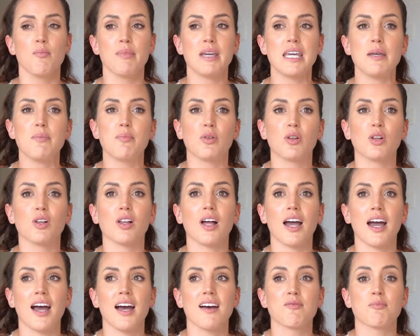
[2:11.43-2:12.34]
people
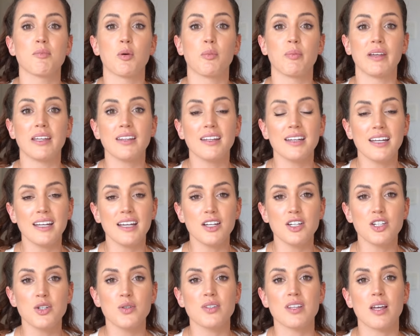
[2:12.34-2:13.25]
have mobility
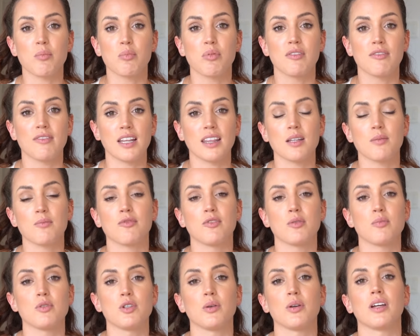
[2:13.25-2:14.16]
issues that prevent them
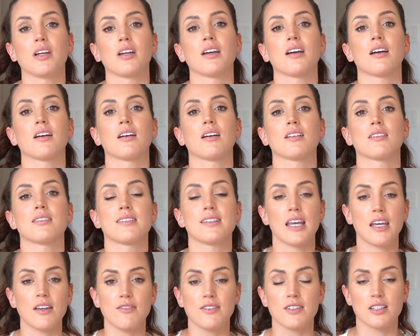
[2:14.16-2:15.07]
from doing
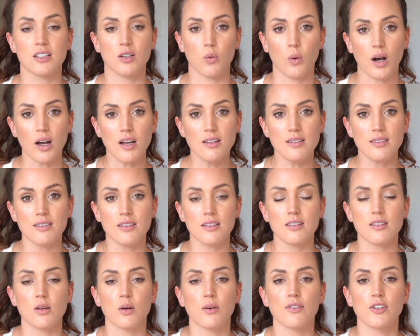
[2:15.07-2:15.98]
safe squats.
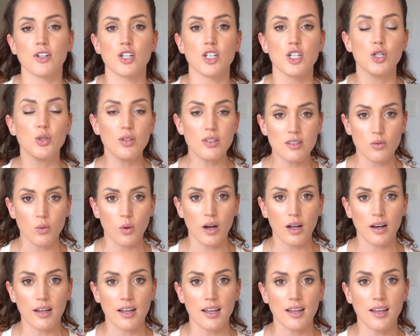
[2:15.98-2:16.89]
So if you're new to
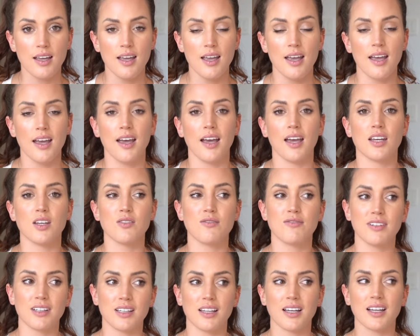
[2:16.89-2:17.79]
squatting and you
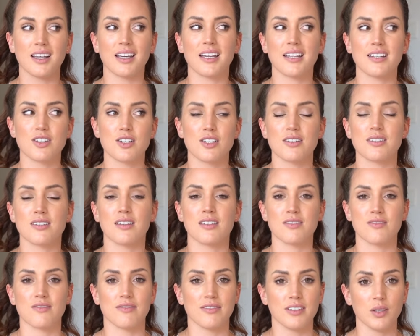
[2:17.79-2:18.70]
feel like it just
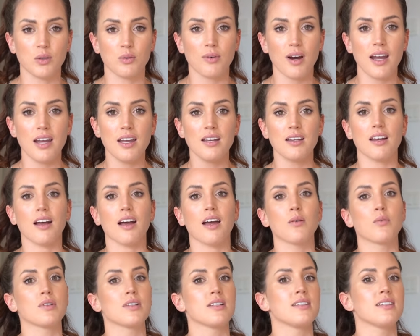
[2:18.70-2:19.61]
doesn't feel right,
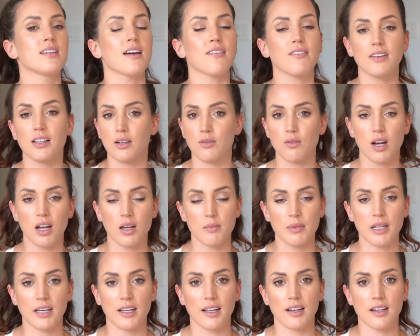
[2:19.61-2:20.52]
I would definitely
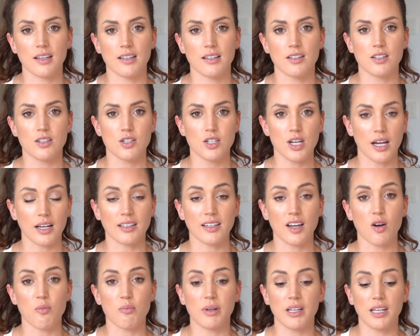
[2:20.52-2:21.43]
recommend getting checked
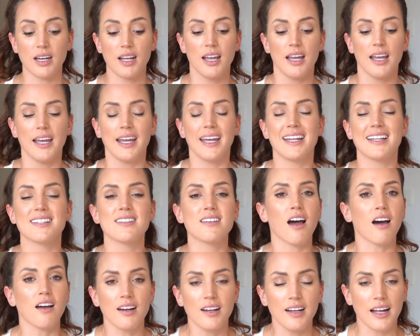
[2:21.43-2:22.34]
out. But it's
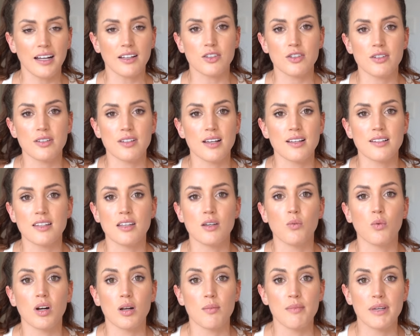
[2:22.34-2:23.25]
not an exercise that
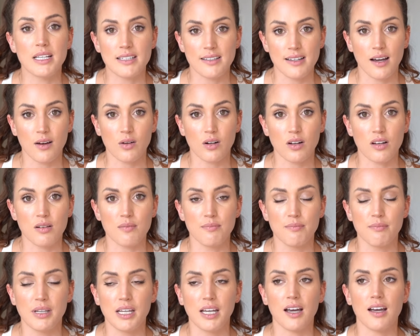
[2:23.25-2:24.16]
you wanna miss out on
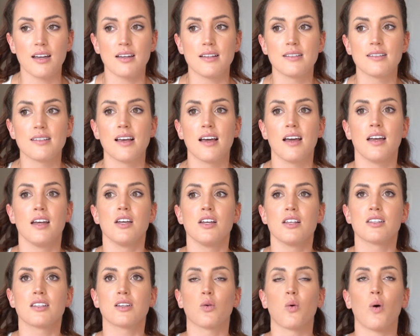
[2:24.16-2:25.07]
because
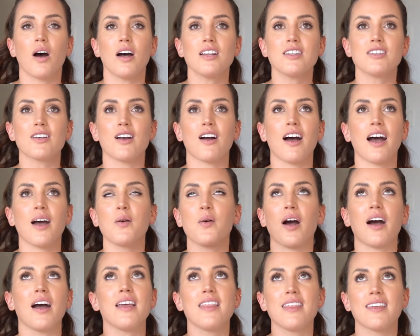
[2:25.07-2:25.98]
squats, I,
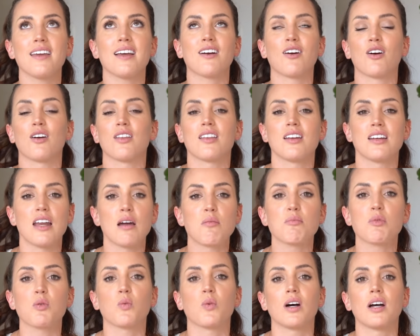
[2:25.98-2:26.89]
I think, are the
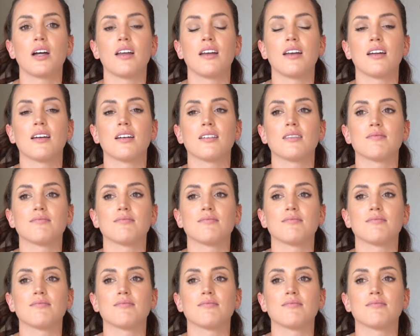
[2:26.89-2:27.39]
number one